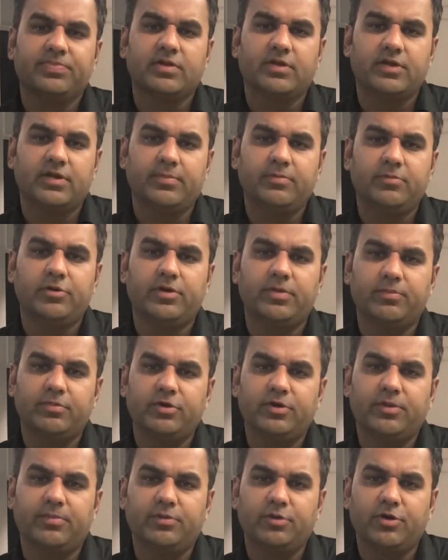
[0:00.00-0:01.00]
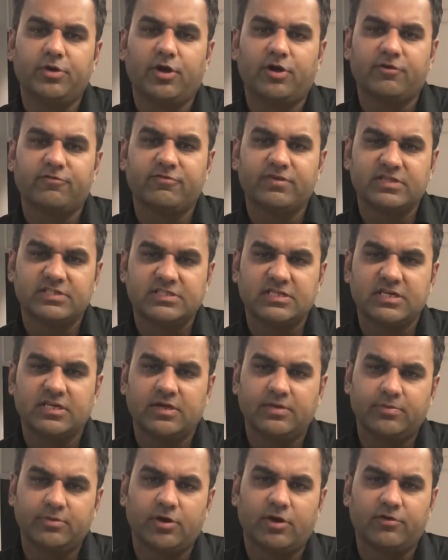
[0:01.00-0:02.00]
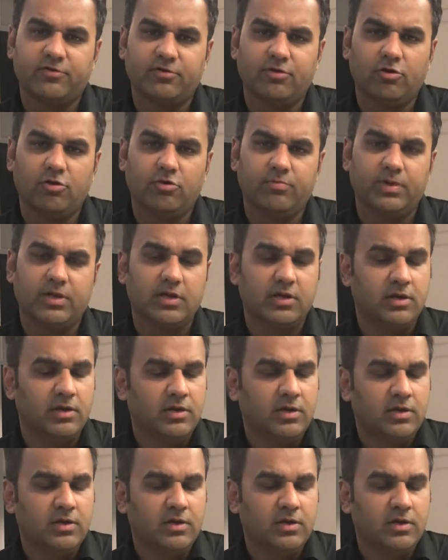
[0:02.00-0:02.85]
www.fixedincome.global.